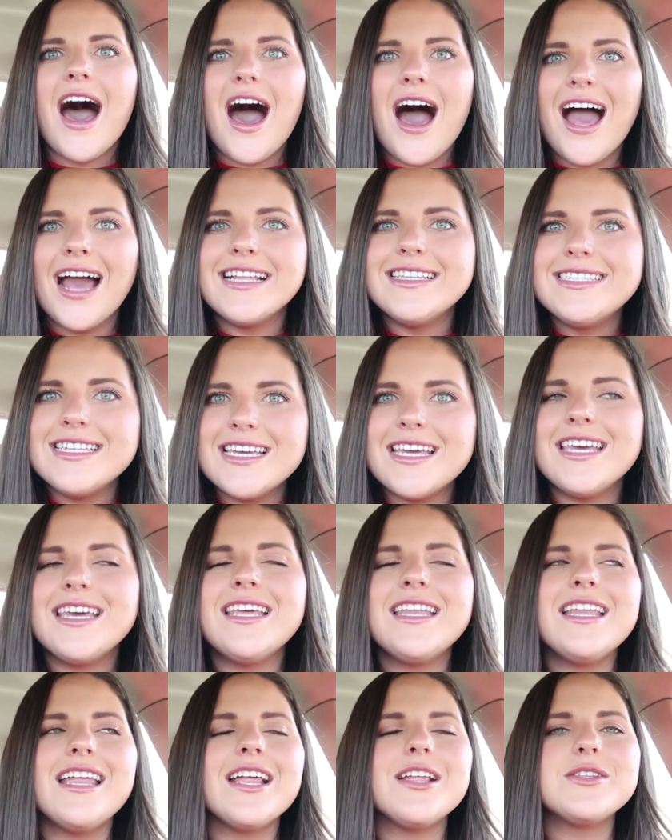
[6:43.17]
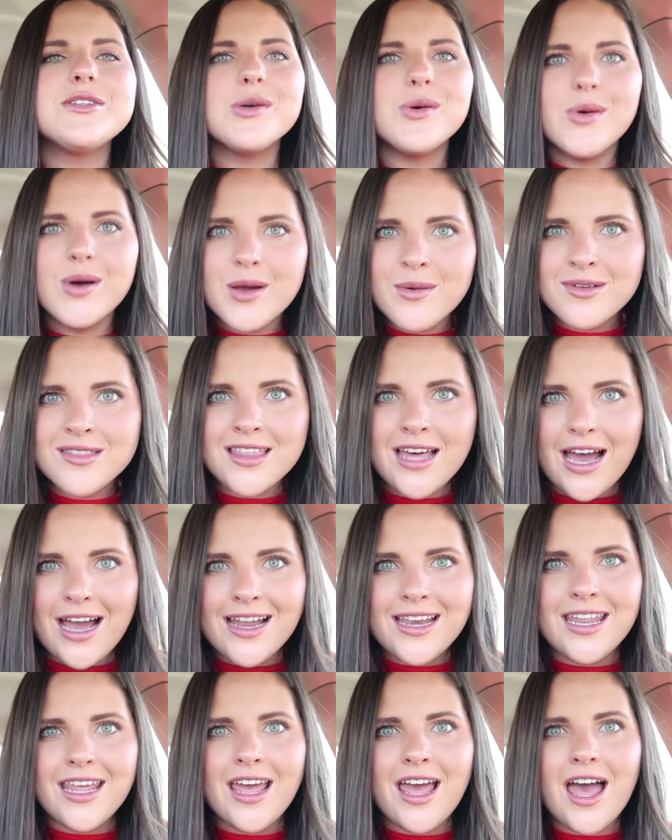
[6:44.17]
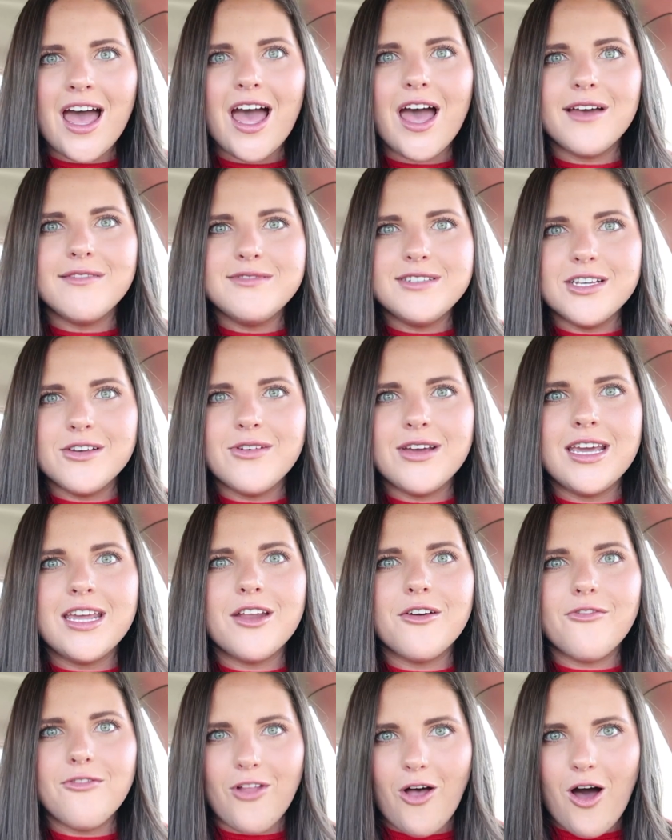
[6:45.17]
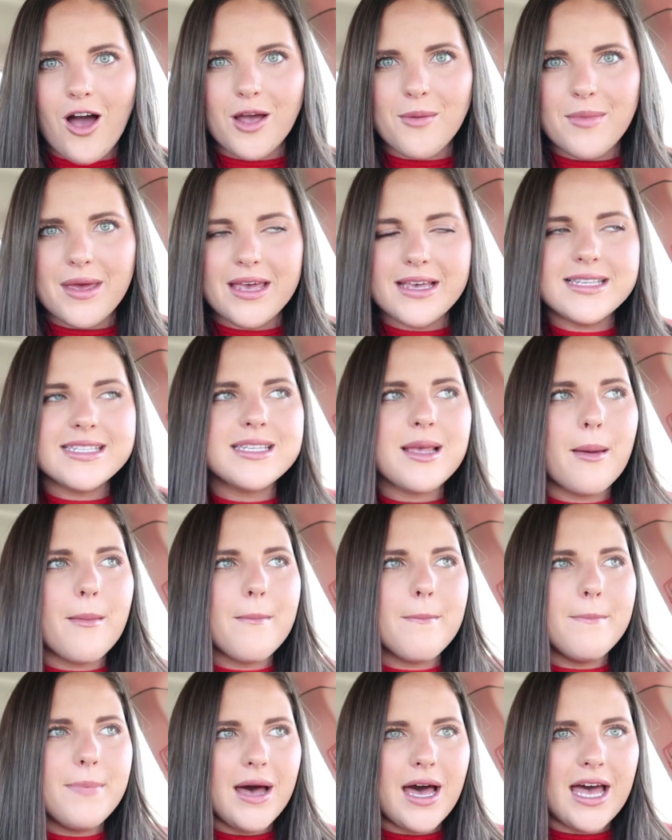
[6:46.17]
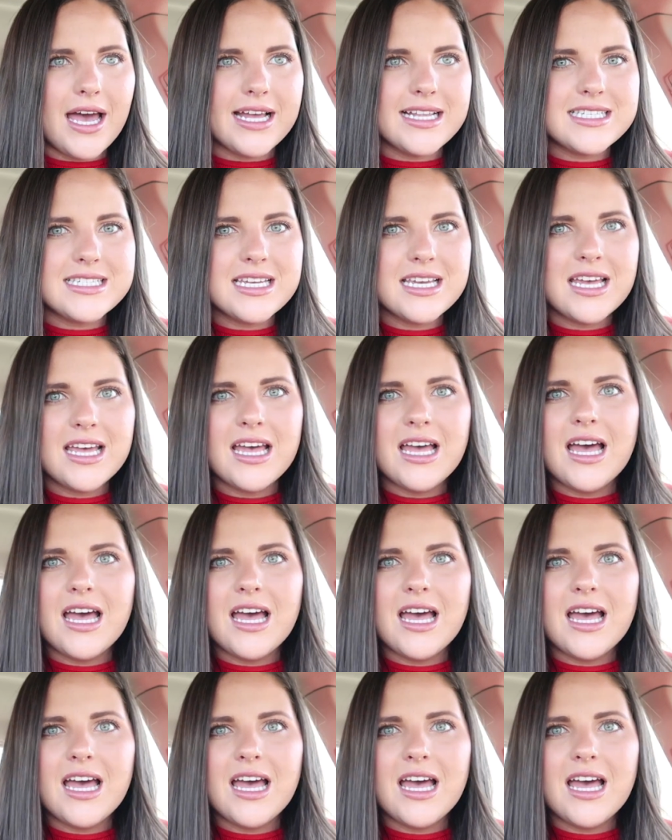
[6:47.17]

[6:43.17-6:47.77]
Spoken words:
I did toy with the idea of doing Vlogmas, but